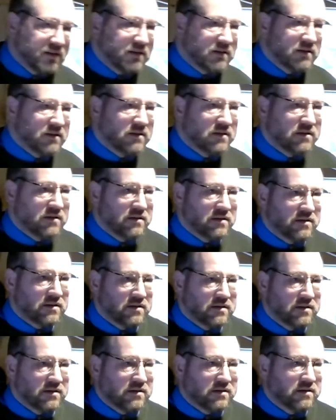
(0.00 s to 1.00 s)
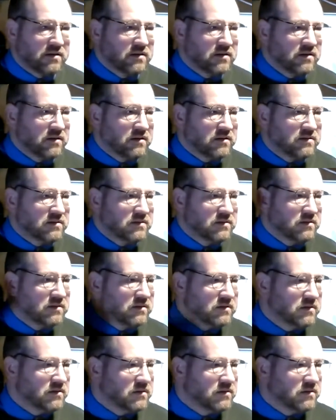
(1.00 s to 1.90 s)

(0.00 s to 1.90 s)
(silence)